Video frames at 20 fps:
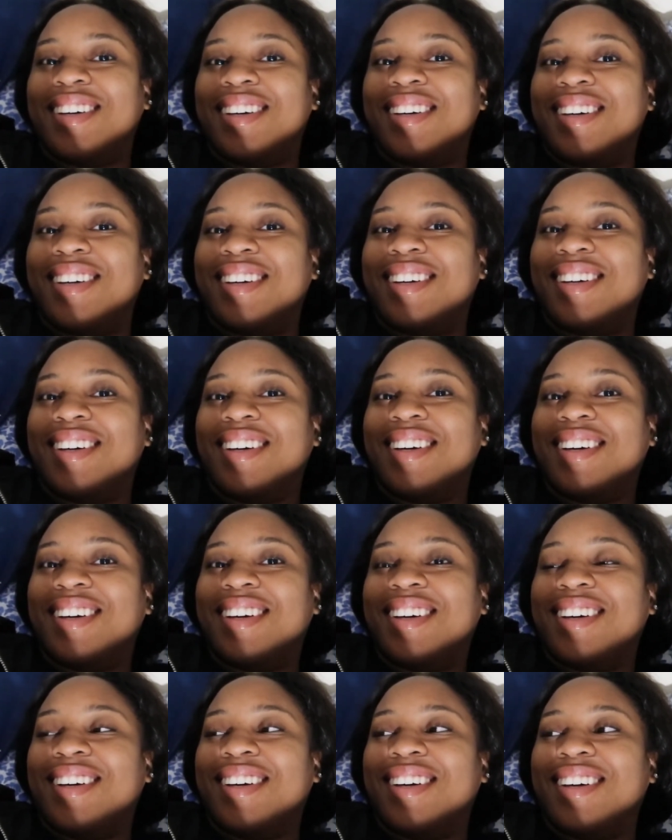
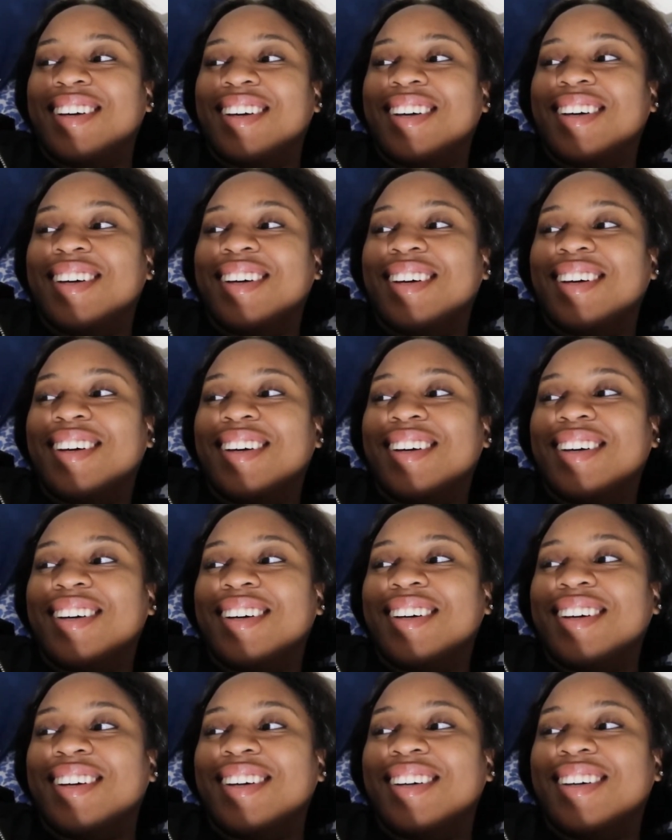
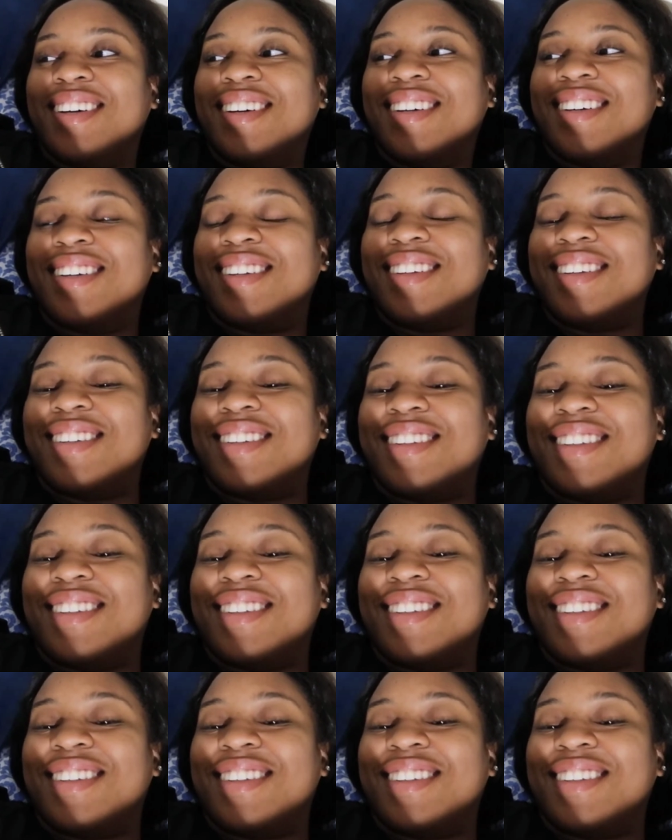(silence)